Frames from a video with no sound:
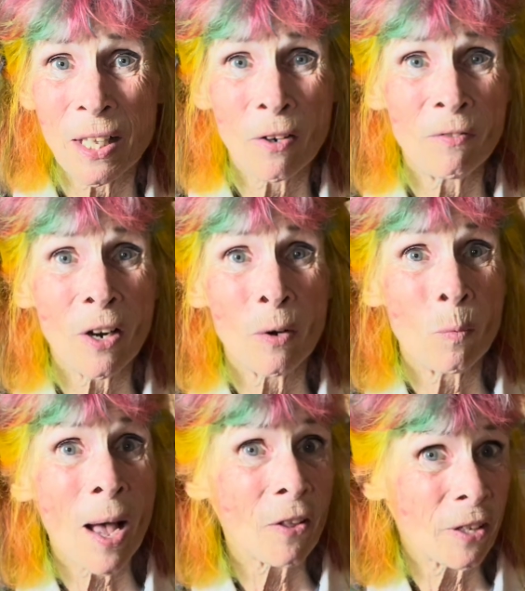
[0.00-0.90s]
that are very
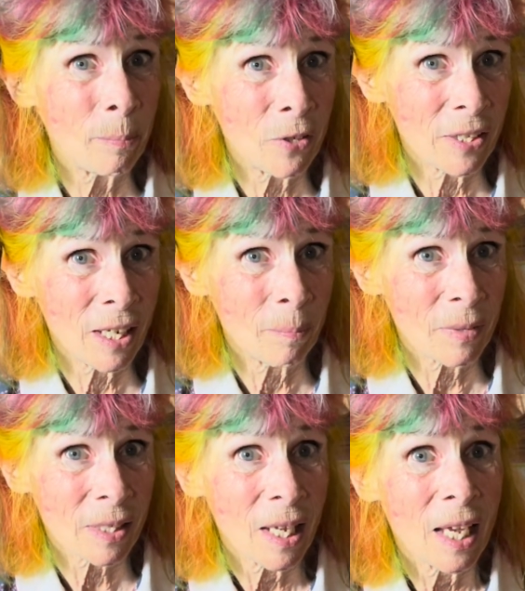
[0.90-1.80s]
wealthy
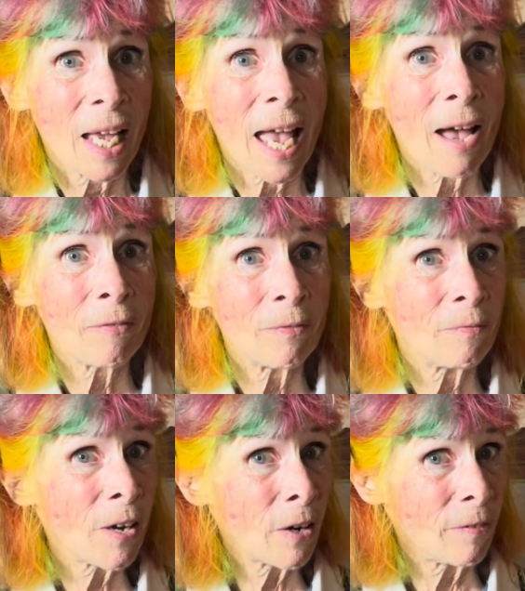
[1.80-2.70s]
museums have
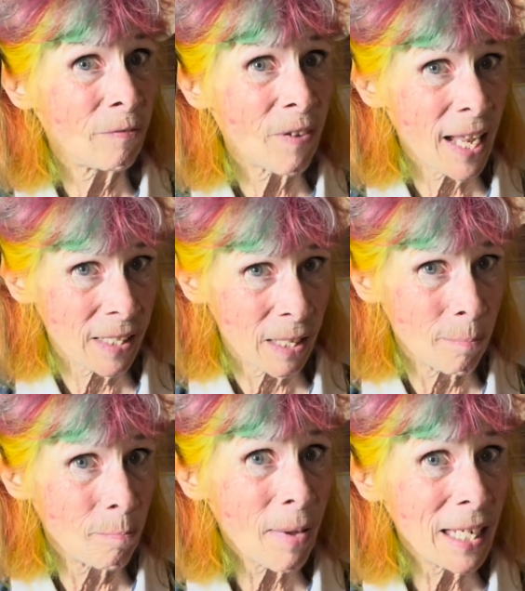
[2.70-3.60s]
very fancy
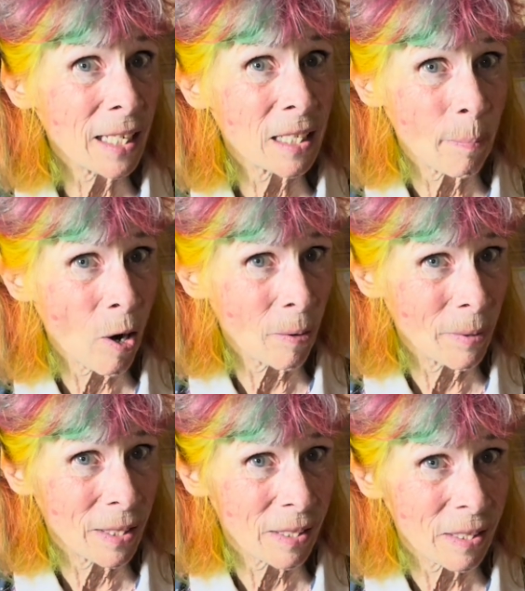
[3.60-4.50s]
mending
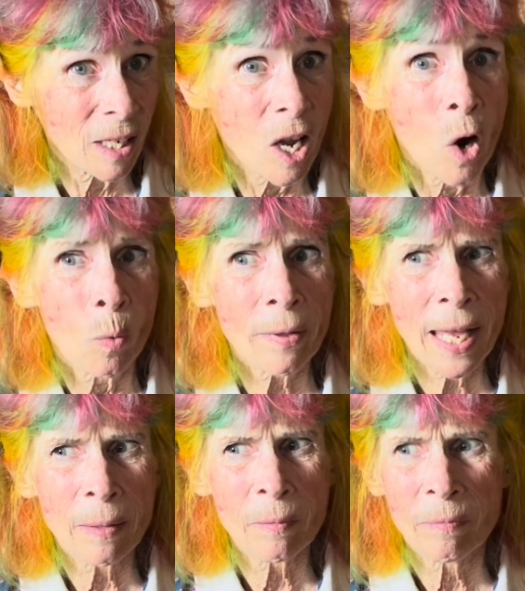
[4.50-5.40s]
departments where
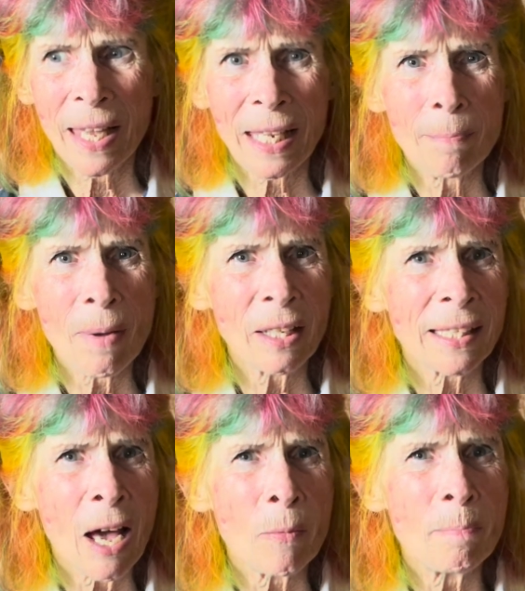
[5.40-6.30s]
they can melt
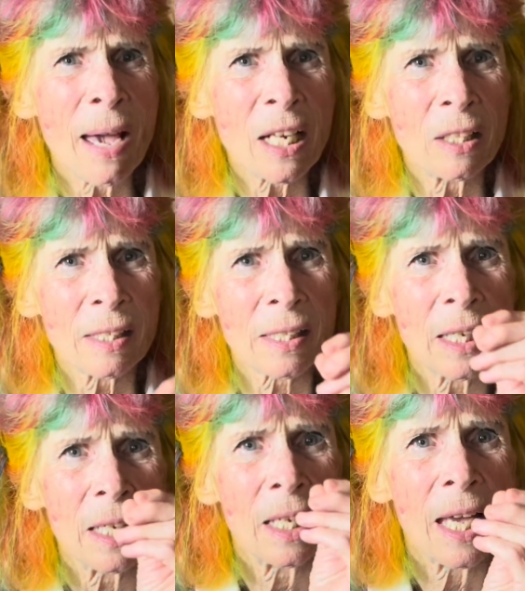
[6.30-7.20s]
down metals
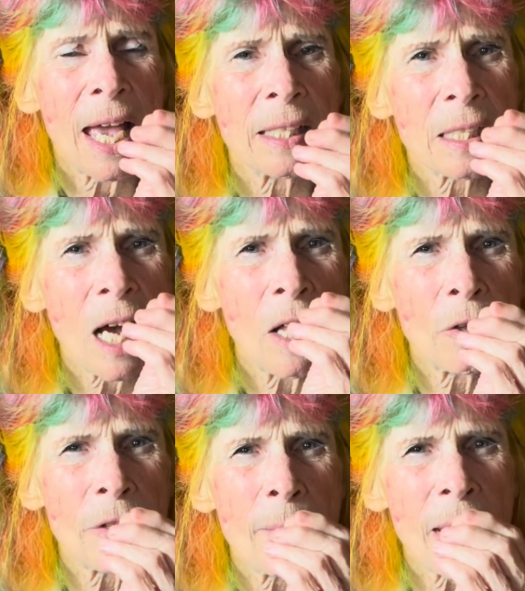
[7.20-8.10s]
and color
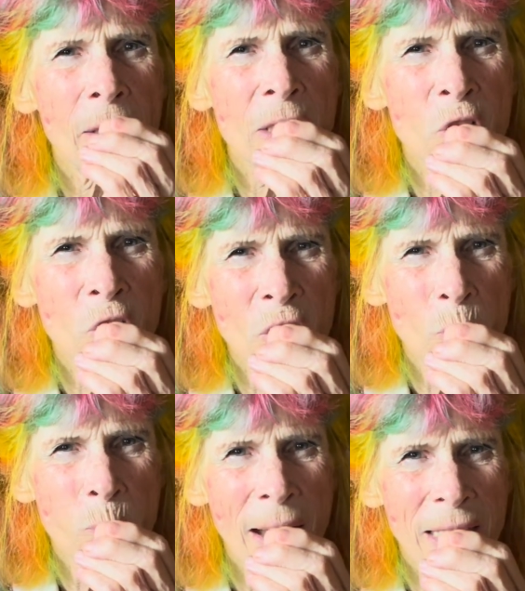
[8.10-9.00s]
the metals just
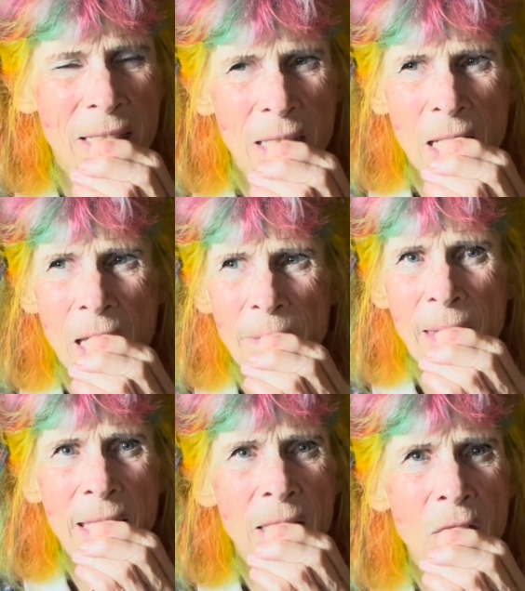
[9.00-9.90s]
right.
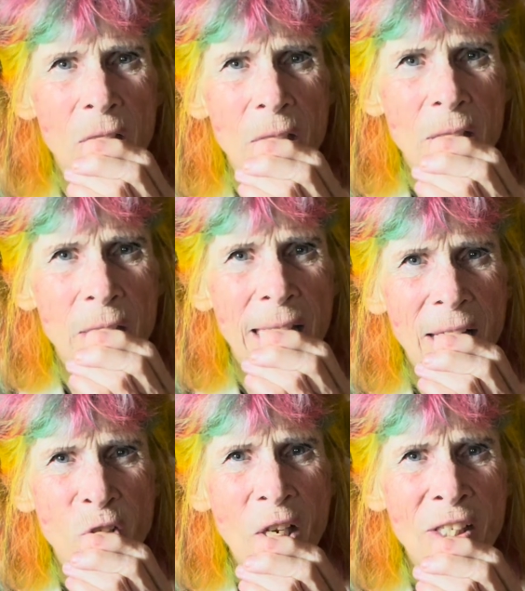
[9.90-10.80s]
They can
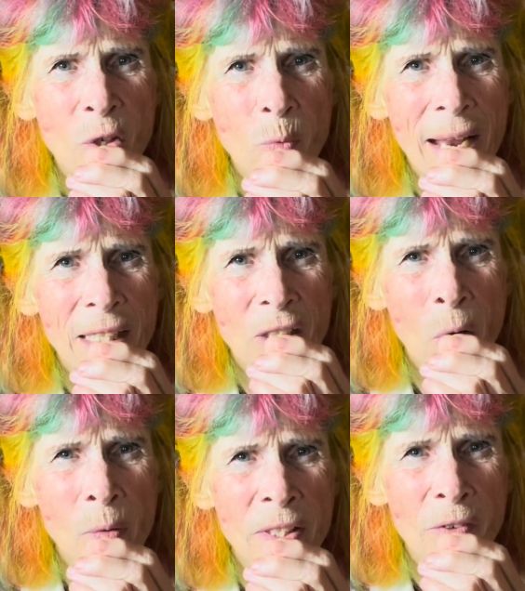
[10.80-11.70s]
get just the right
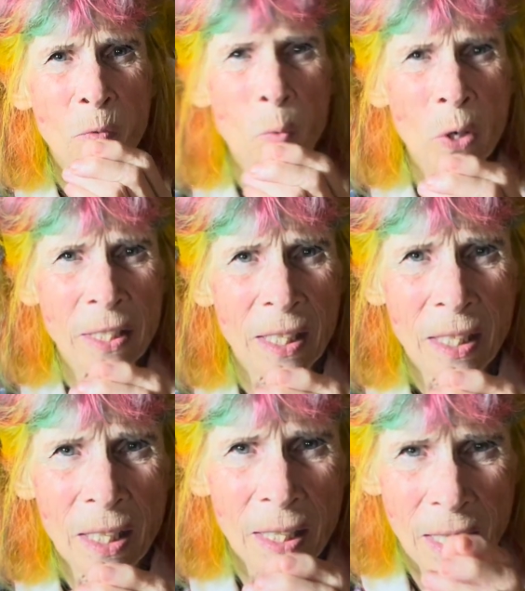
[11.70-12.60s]
tones of wood
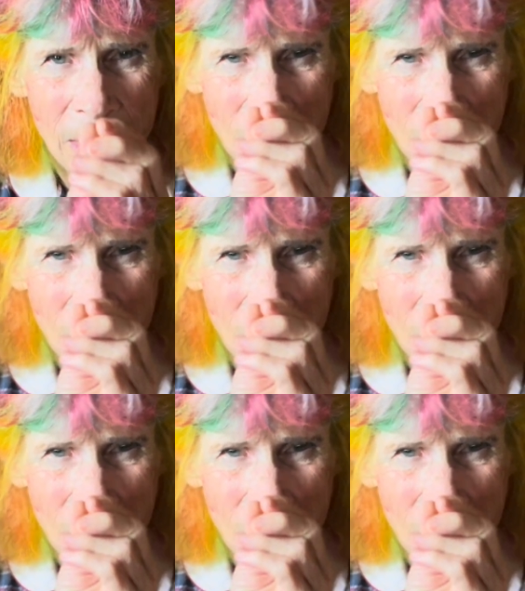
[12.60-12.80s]
to